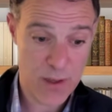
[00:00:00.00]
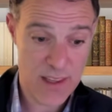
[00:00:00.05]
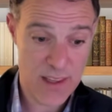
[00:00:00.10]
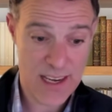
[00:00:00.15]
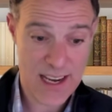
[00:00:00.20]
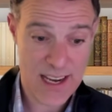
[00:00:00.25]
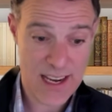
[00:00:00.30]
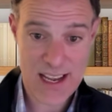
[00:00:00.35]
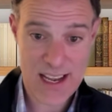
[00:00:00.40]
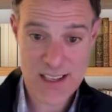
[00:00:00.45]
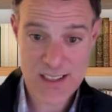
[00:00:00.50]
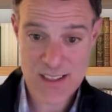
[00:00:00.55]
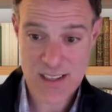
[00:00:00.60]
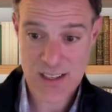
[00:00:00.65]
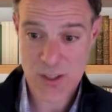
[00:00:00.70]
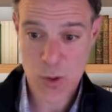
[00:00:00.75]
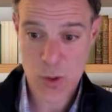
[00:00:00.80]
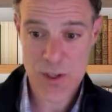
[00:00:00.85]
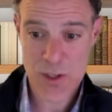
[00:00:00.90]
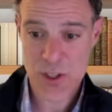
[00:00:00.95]
that has a
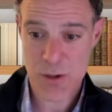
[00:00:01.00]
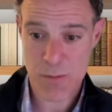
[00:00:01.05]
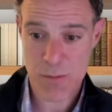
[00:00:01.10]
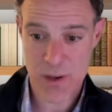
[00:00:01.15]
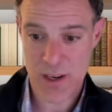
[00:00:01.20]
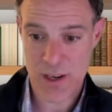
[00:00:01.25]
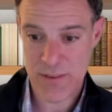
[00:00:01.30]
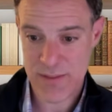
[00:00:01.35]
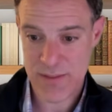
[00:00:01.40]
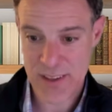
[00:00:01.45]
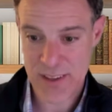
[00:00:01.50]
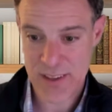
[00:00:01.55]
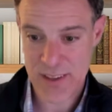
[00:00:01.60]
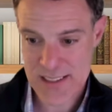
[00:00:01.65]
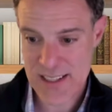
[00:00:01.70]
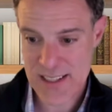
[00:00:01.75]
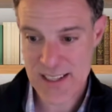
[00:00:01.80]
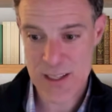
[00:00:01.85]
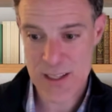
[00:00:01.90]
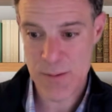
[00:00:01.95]
tuition benefit. It's
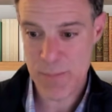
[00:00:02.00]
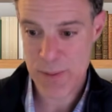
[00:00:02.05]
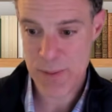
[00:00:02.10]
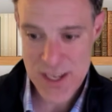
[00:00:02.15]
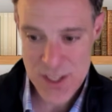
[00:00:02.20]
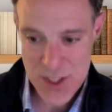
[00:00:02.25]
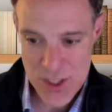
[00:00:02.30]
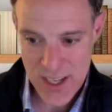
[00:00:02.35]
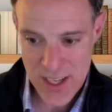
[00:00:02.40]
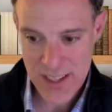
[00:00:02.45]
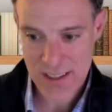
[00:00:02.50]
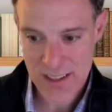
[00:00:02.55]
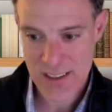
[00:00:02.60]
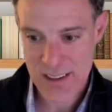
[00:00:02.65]
a hidden paycheck.